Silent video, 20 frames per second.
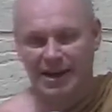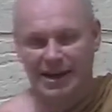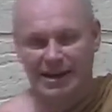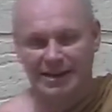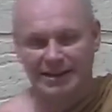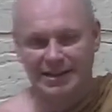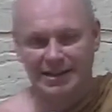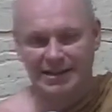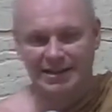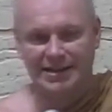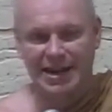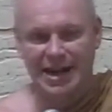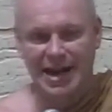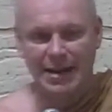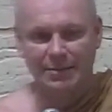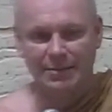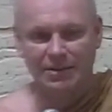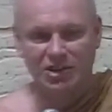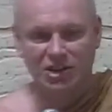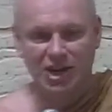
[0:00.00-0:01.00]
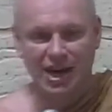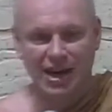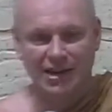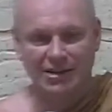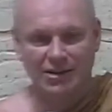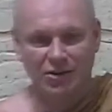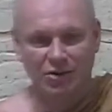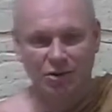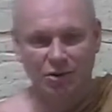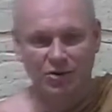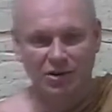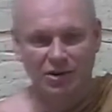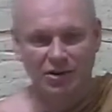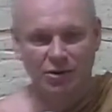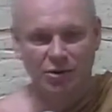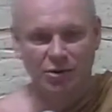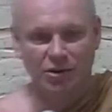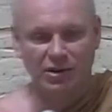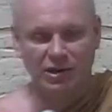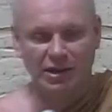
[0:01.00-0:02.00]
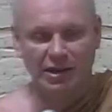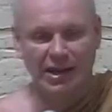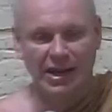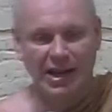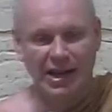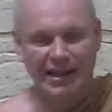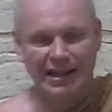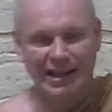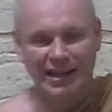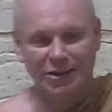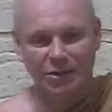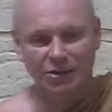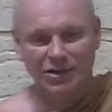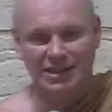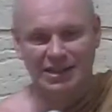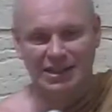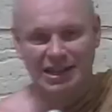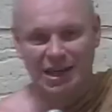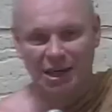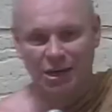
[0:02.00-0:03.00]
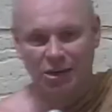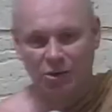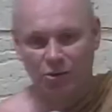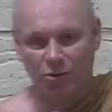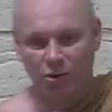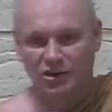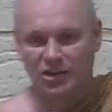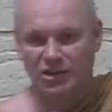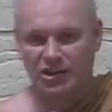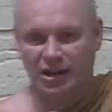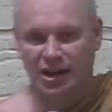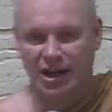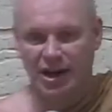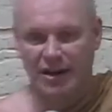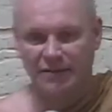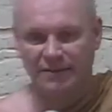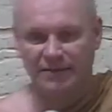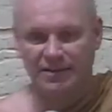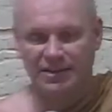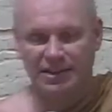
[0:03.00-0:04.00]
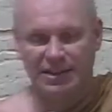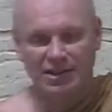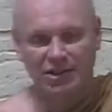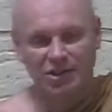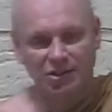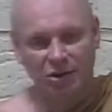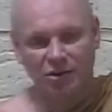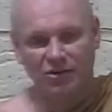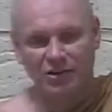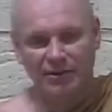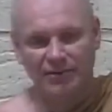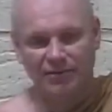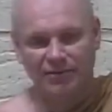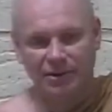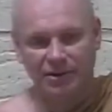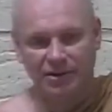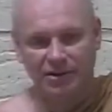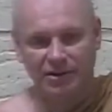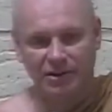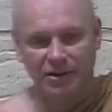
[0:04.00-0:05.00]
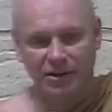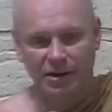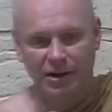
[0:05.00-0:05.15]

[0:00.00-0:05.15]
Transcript: is the same change and continuity that you see across lives. It's no different.